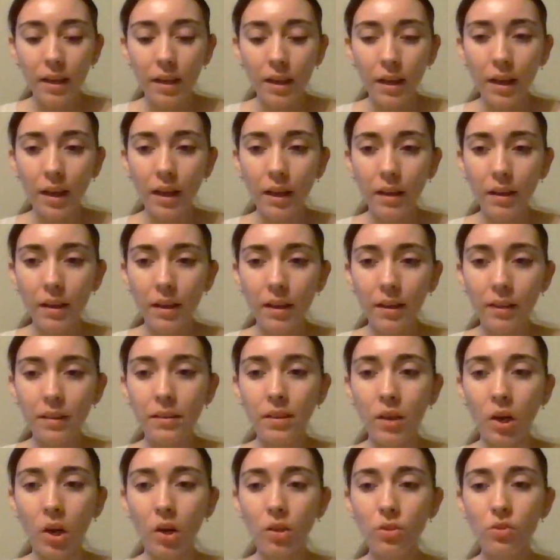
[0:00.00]
And
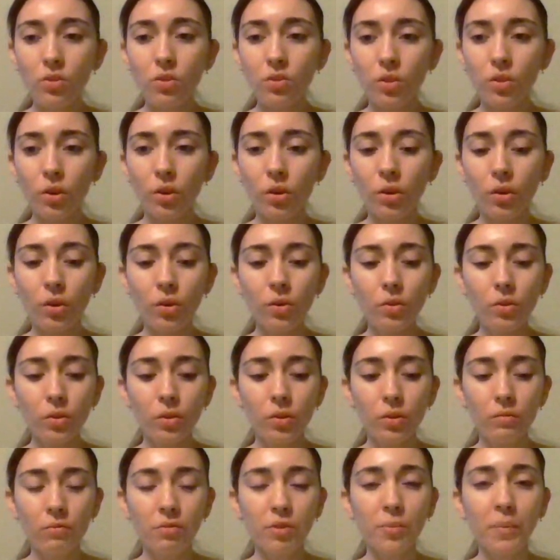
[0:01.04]
also,
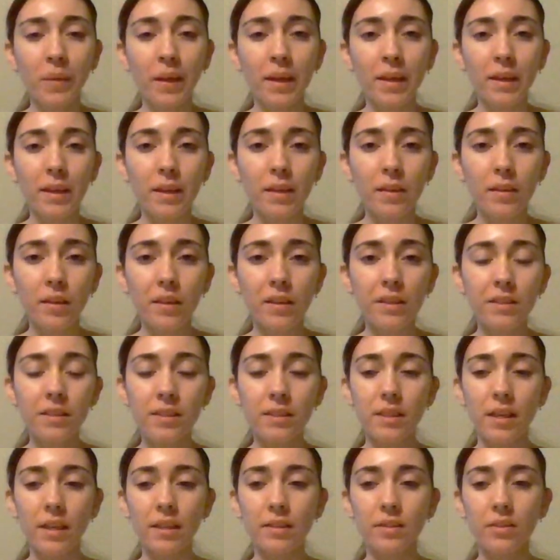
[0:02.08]
for my ELA
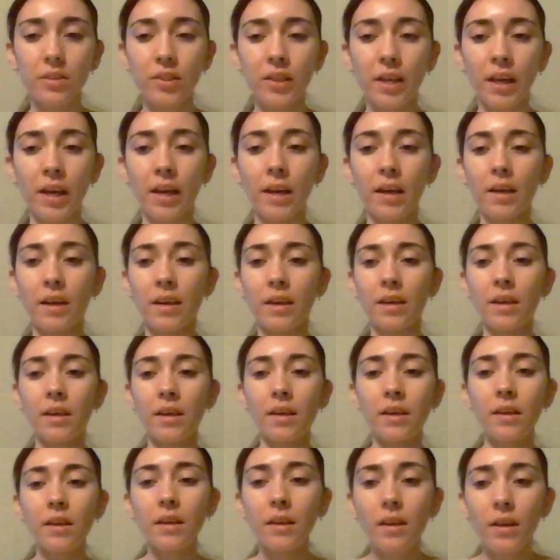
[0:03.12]
standard, I
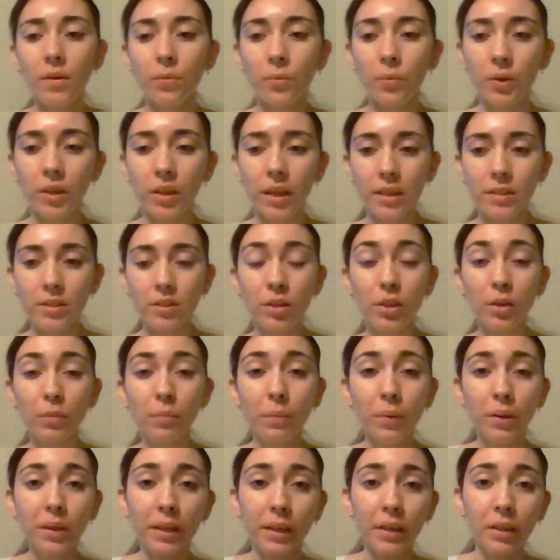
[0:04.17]
would like to
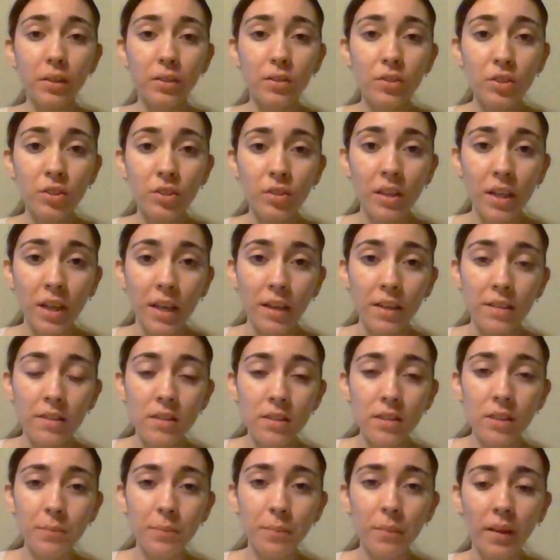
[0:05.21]
compare and
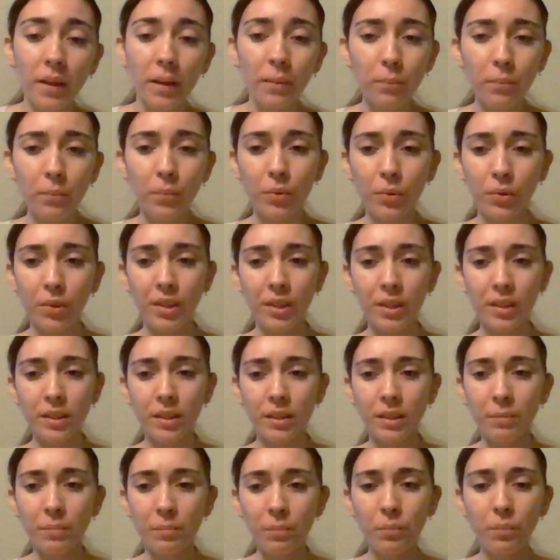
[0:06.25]
contrast
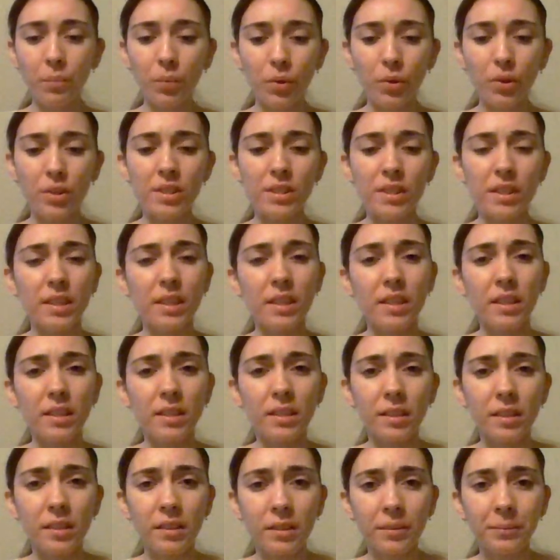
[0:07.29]
important points
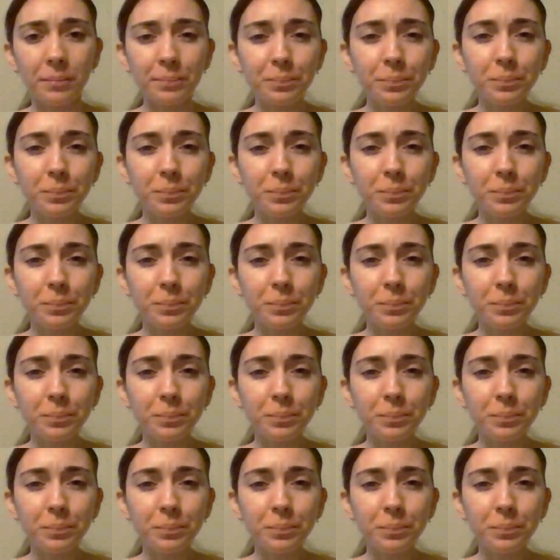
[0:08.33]
in